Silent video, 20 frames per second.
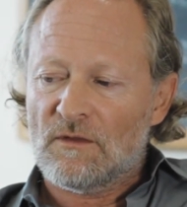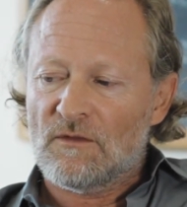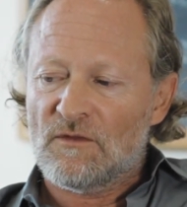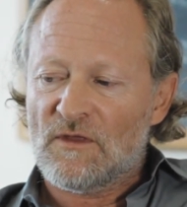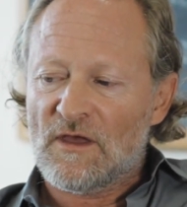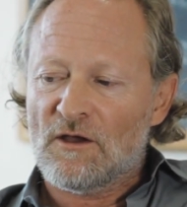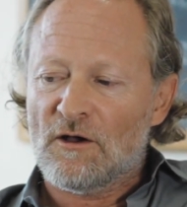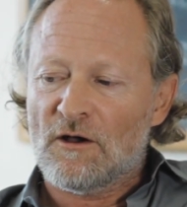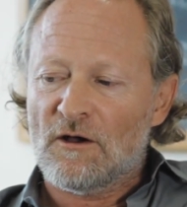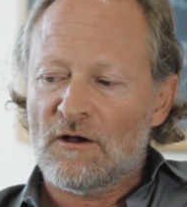
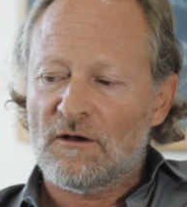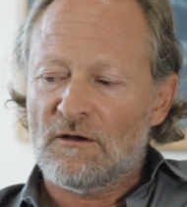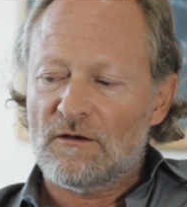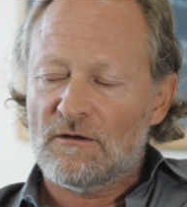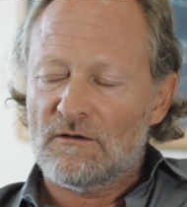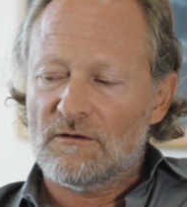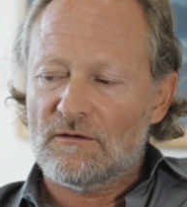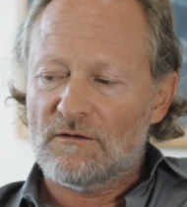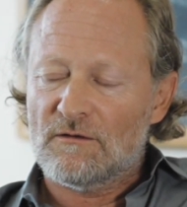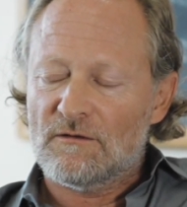they are
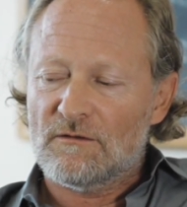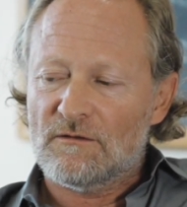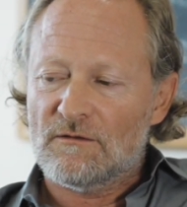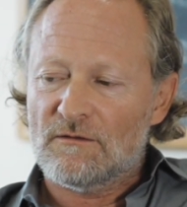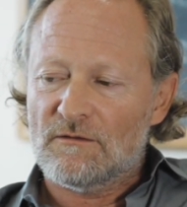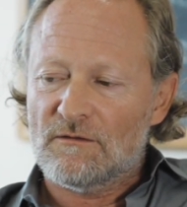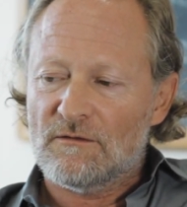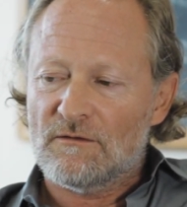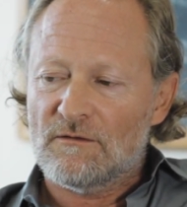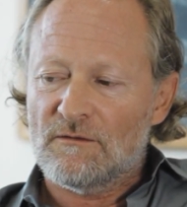
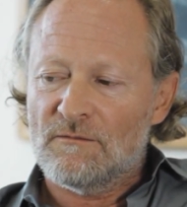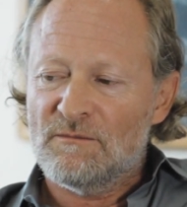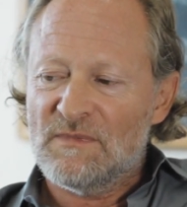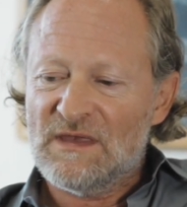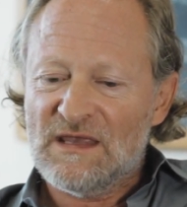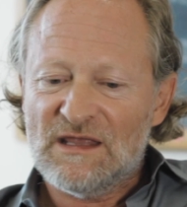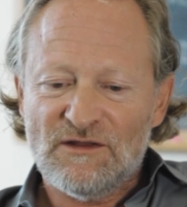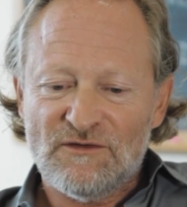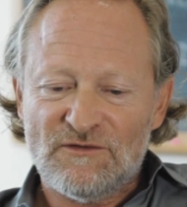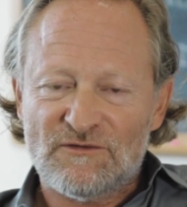
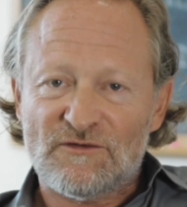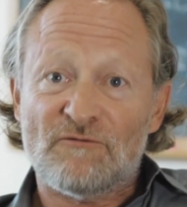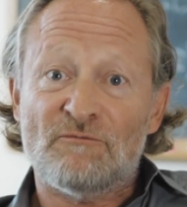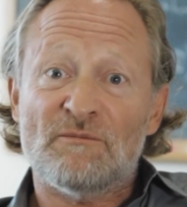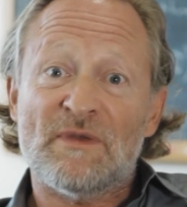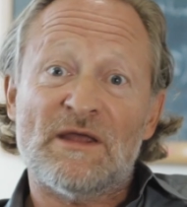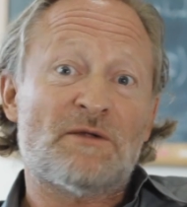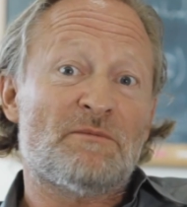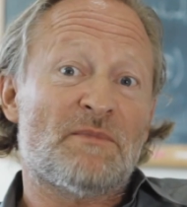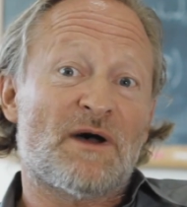means of
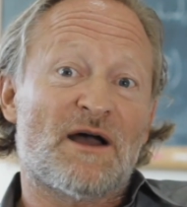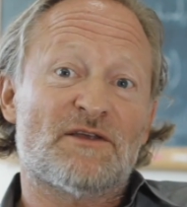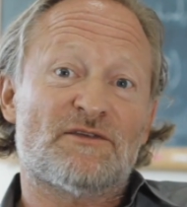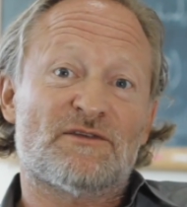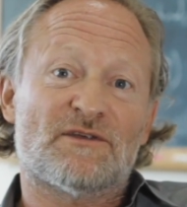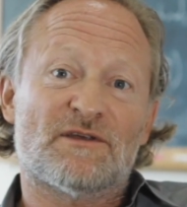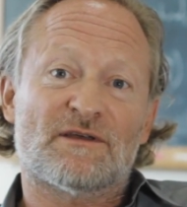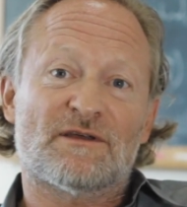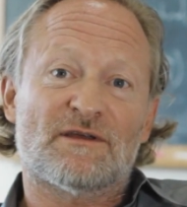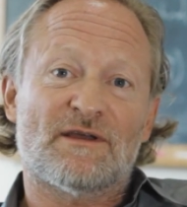
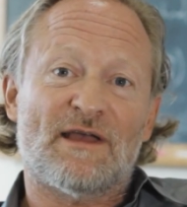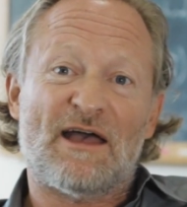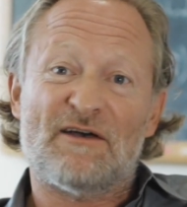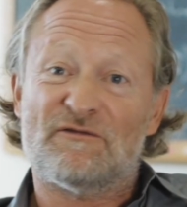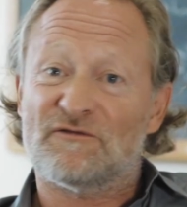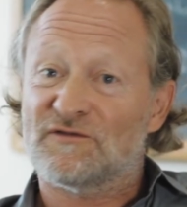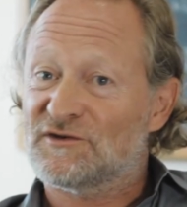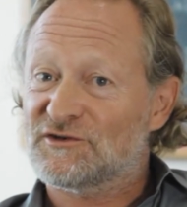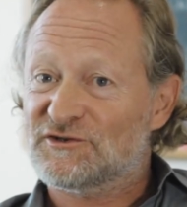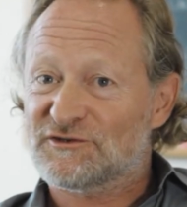minimizing
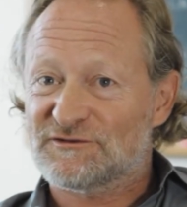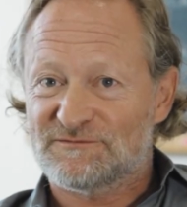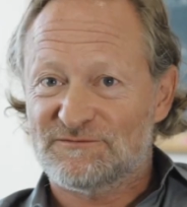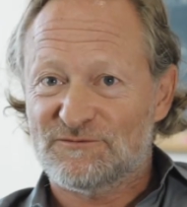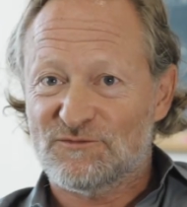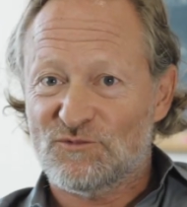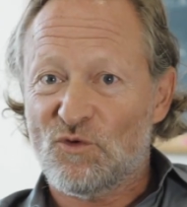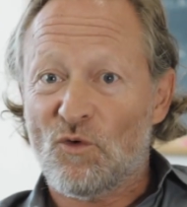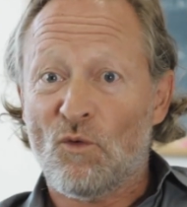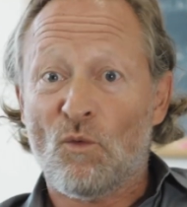effort
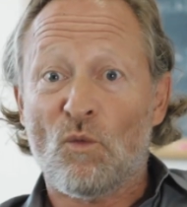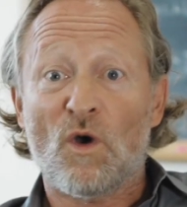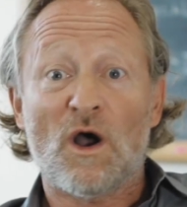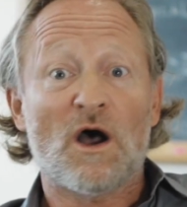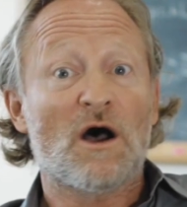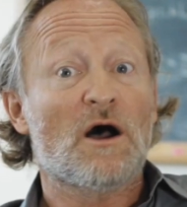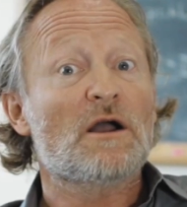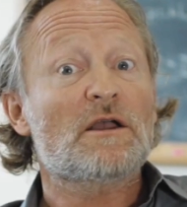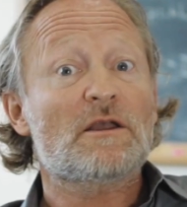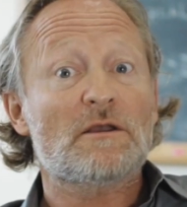or
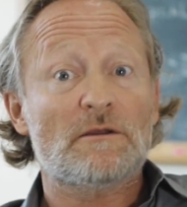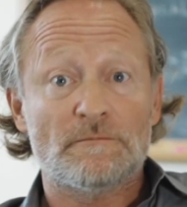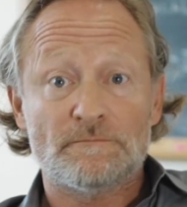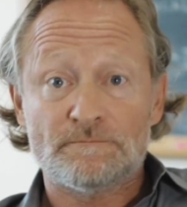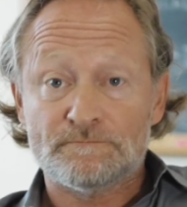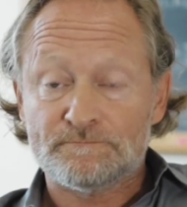work.